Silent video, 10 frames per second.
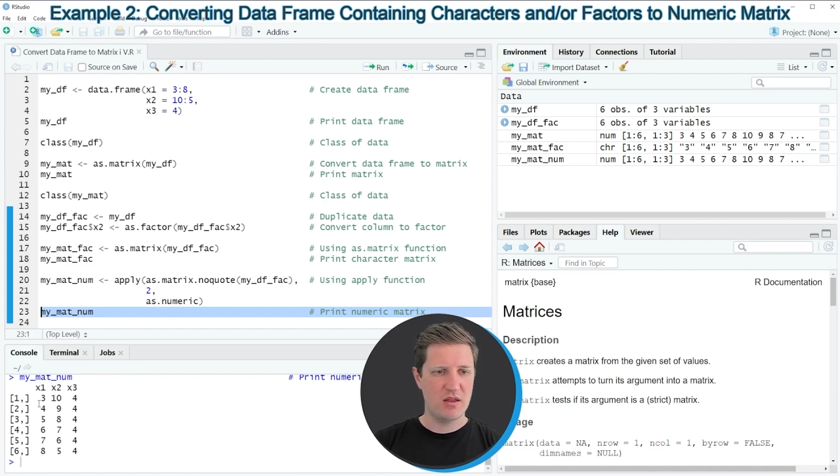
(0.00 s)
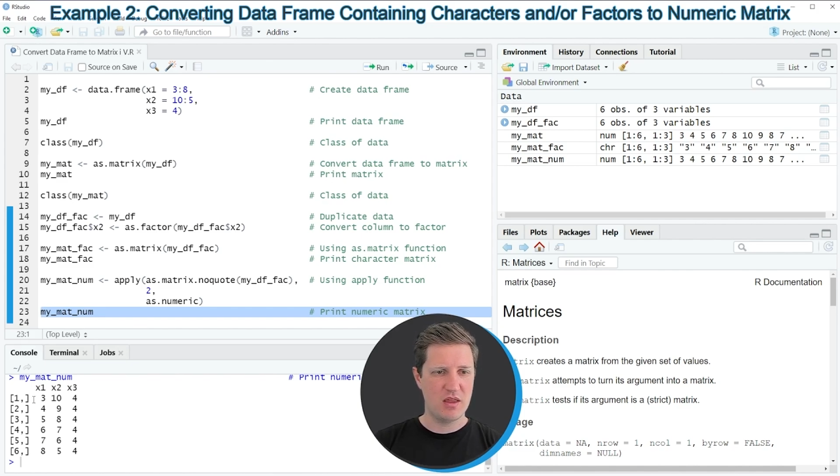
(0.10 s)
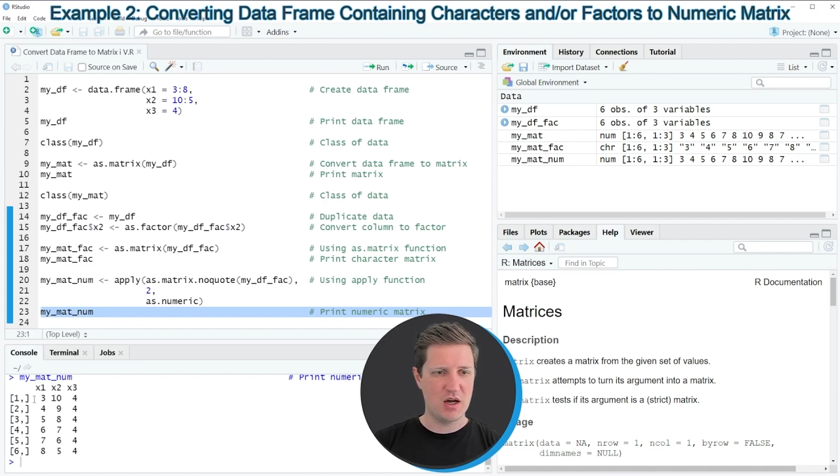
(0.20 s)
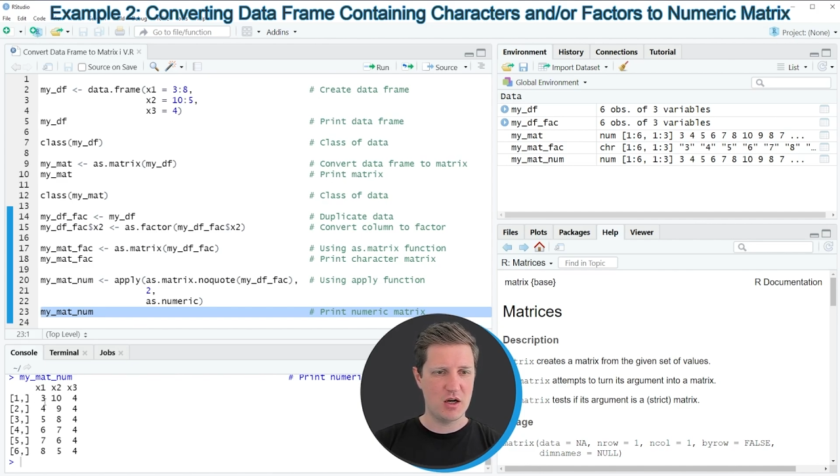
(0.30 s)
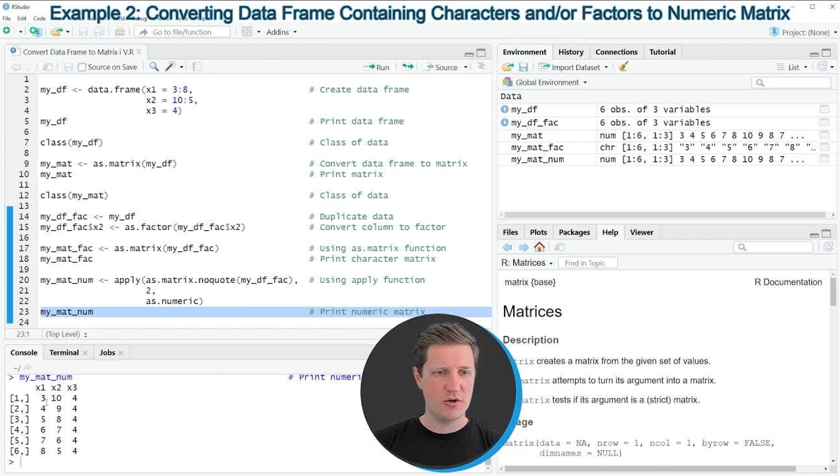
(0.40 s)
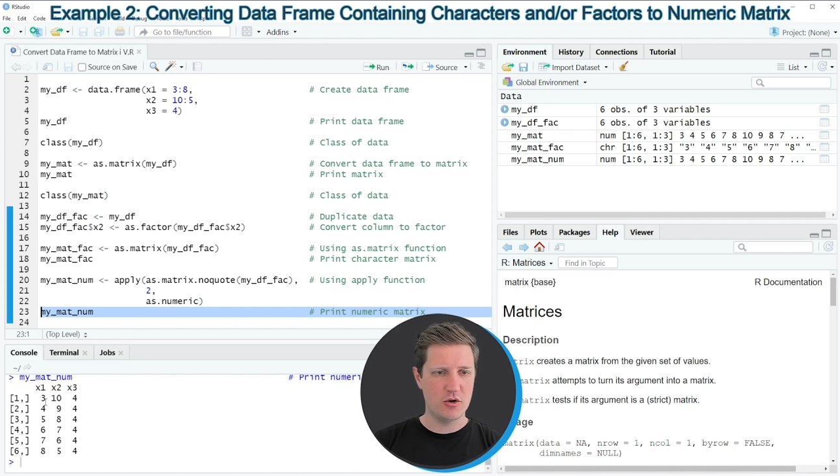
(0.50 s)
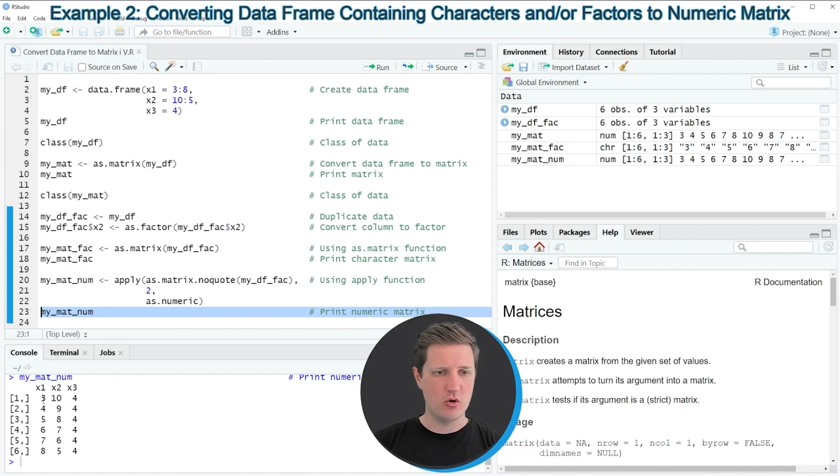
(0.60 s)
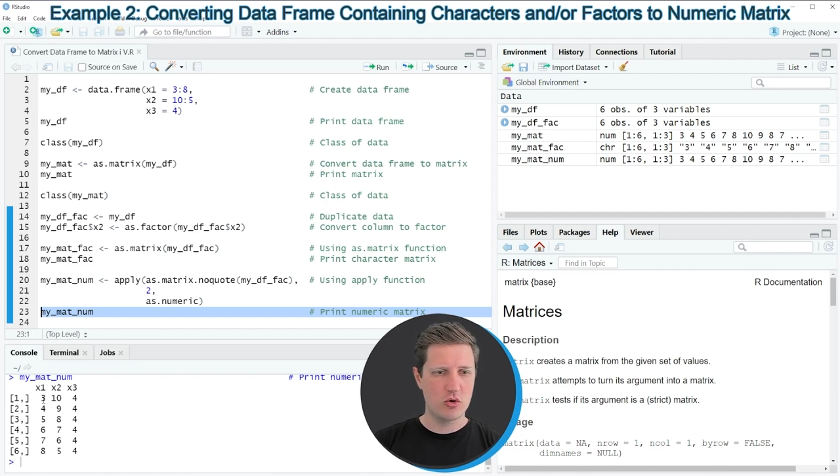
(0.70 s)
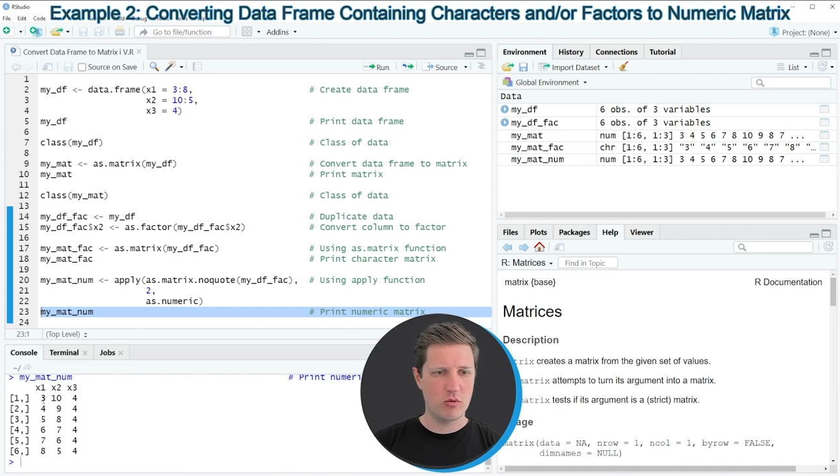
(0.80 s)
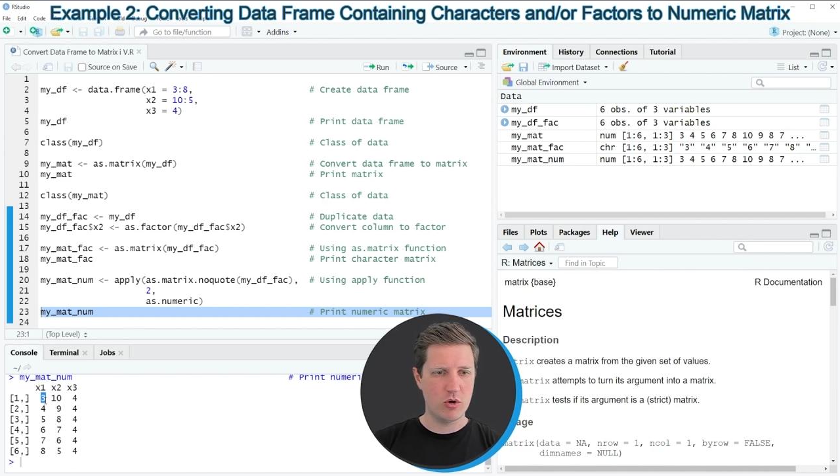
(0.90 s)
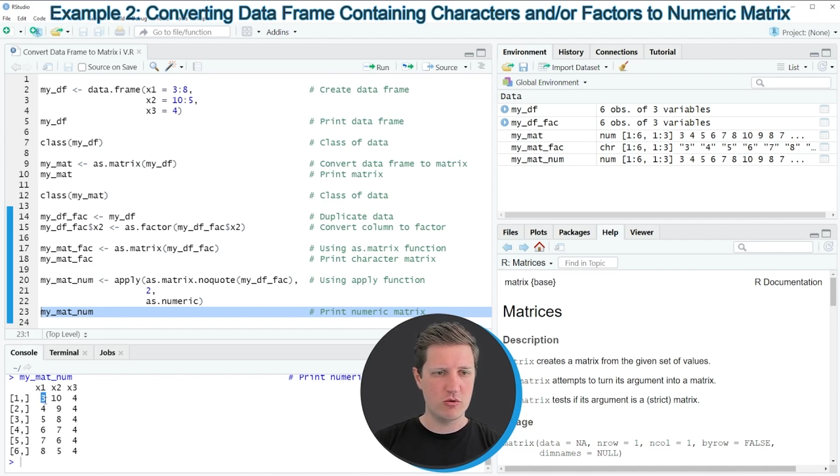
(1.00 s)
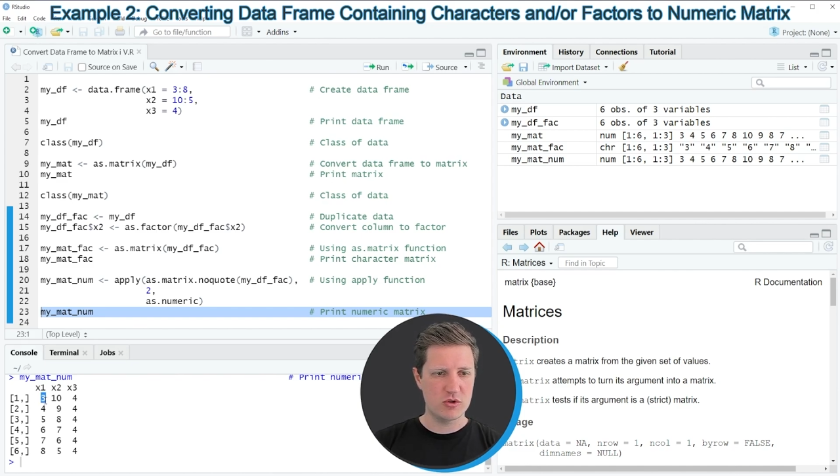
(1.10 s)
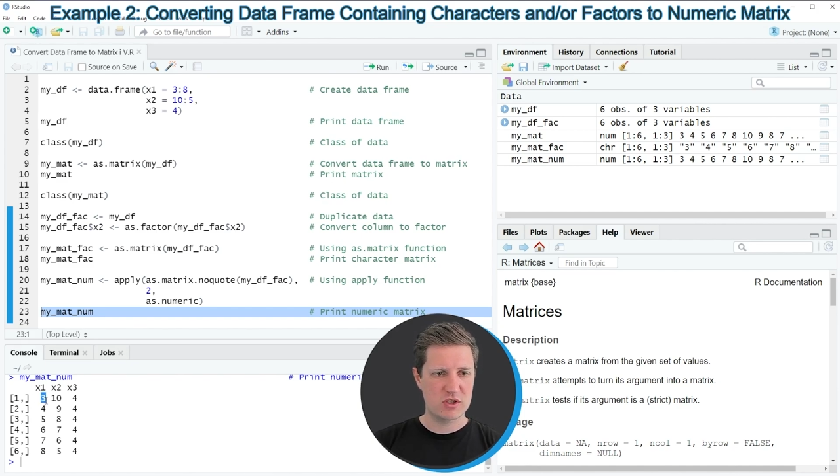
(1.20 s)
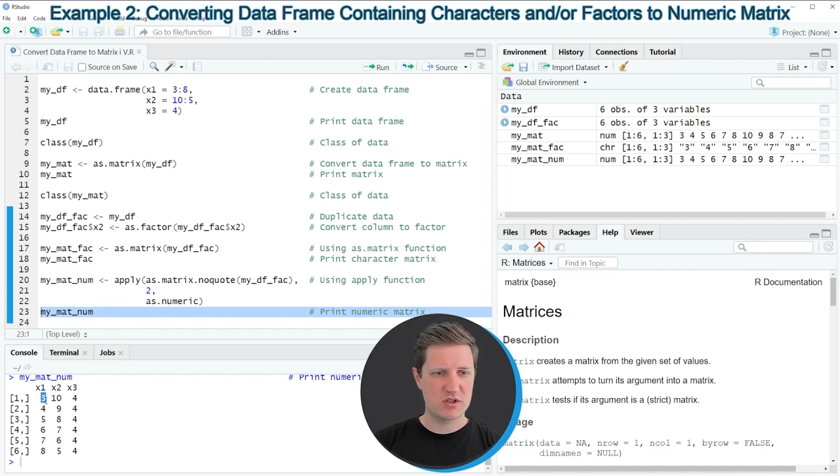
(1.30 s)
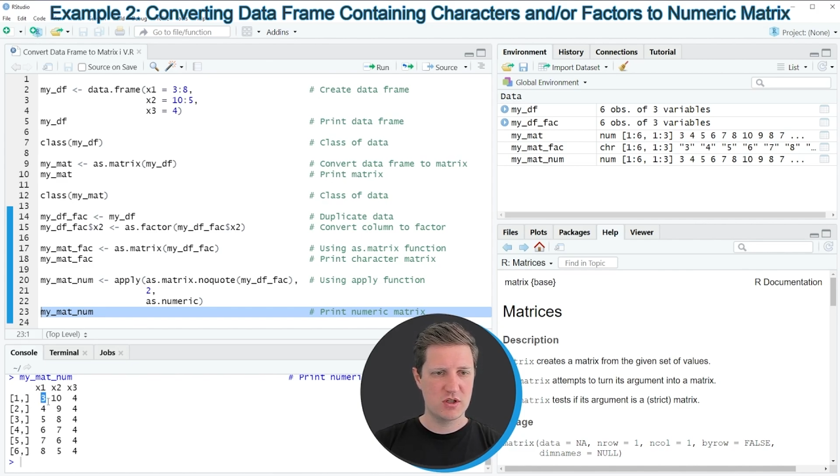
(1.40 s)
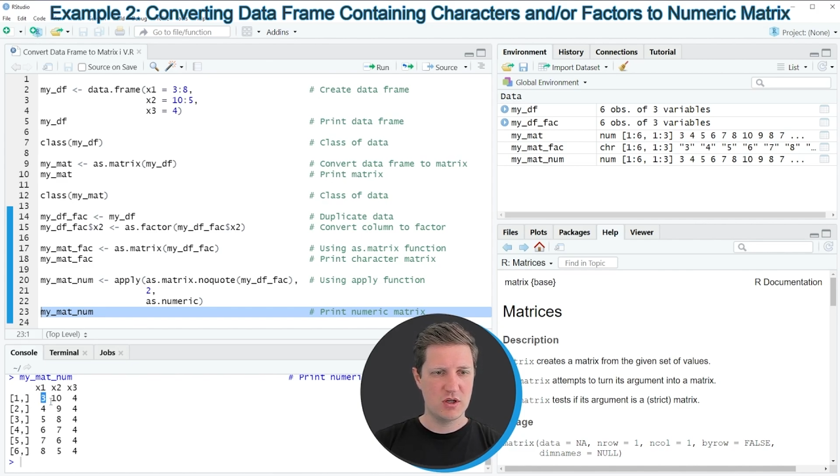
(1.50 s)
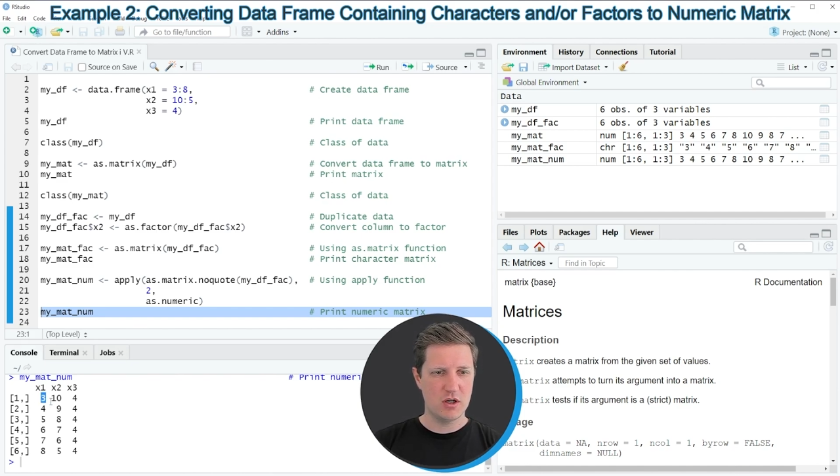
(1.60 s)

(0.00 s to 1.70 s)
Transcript: there are no quotes